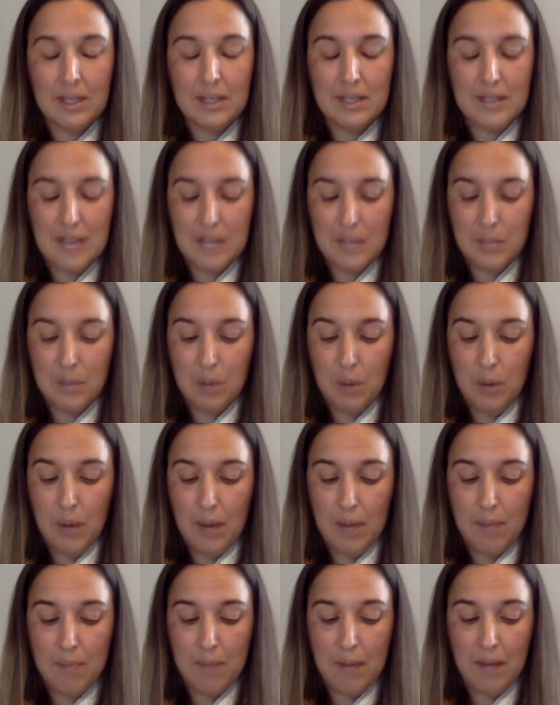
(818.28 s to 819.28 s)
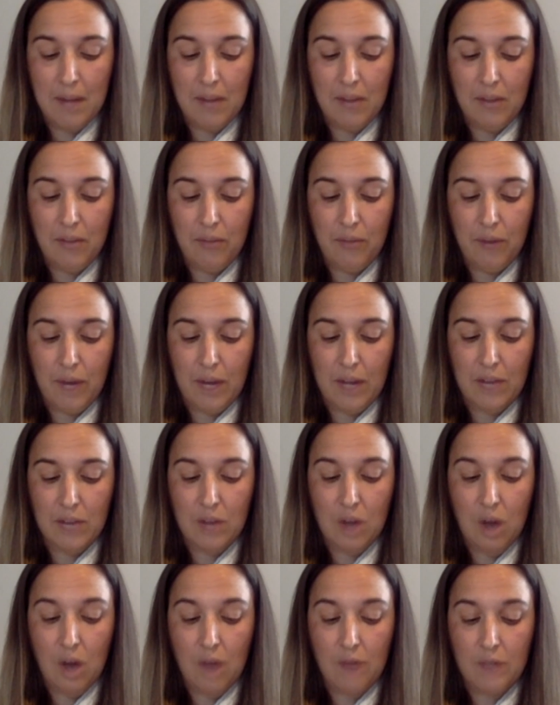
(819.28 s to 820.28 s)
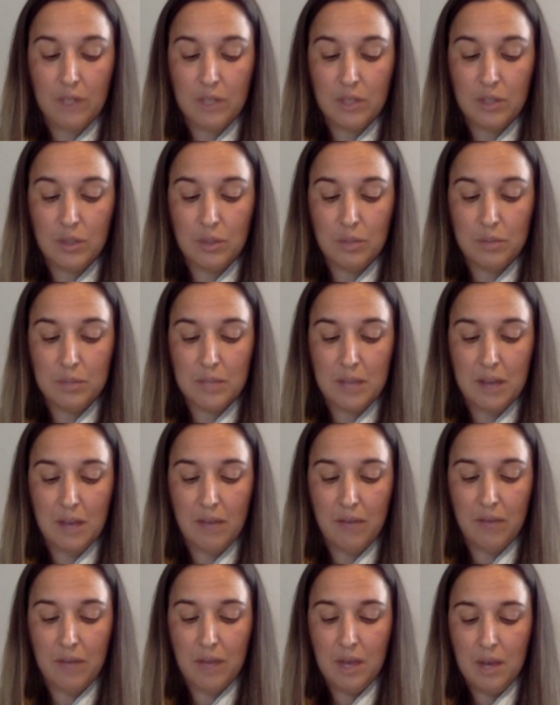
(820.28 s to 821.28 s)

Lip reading: Despereaux had muttered the phrase often to himself,